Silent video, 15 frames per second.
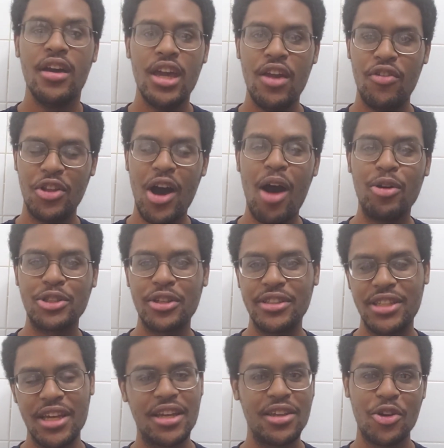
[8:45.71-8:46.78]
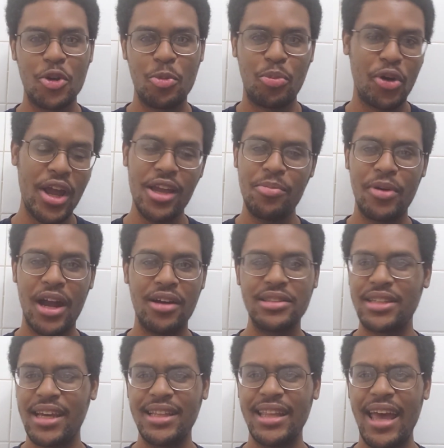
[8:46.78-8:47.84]
even though I was gonna take a little break, but I
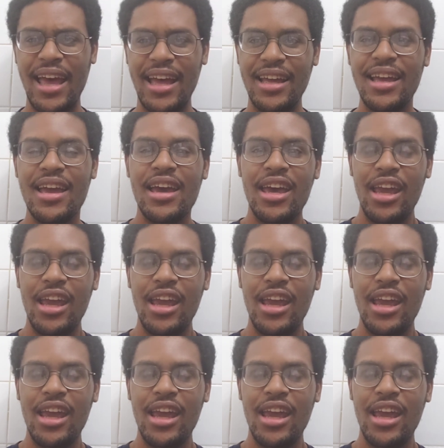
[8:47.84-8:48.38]
was like, nah,